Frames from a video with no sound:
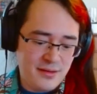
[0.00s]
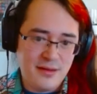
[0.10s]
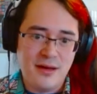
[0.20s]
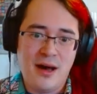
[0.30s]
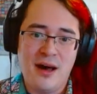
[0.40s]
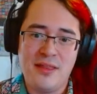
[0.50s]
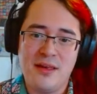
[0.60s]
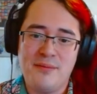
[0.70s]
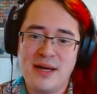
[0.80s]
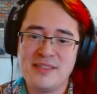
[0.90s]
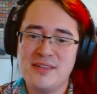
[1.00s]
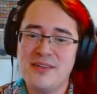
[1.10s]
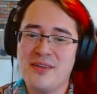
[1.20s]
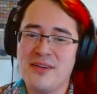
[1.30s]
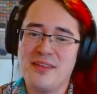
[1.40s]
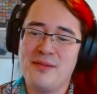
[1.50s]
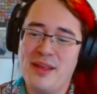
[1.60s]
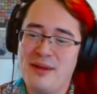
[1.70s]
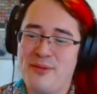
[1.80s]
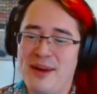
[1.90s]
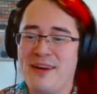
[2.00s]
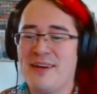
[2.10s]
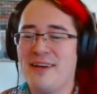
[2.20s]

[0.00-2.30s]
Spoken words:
The muscle or the link breaker?